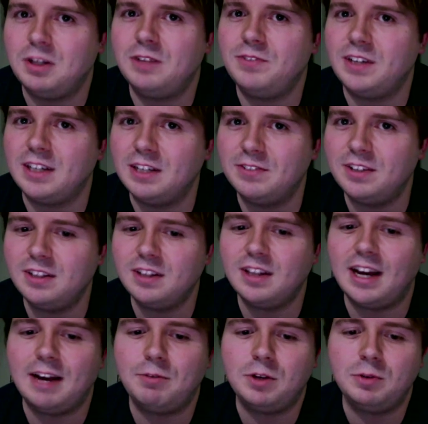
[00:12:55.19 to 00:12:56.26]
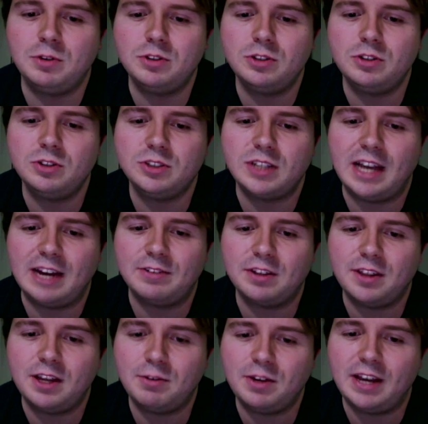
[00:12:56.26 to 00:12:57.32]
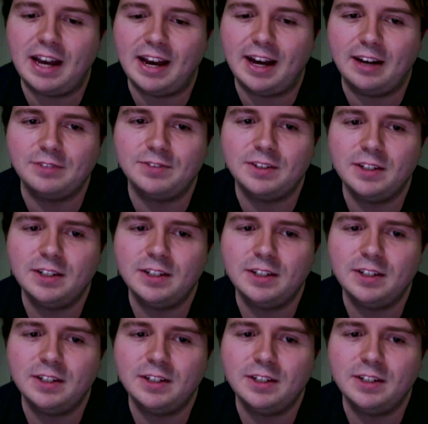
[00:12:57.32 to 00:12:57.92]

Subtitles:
And if we give in to that, we will lose everything we have.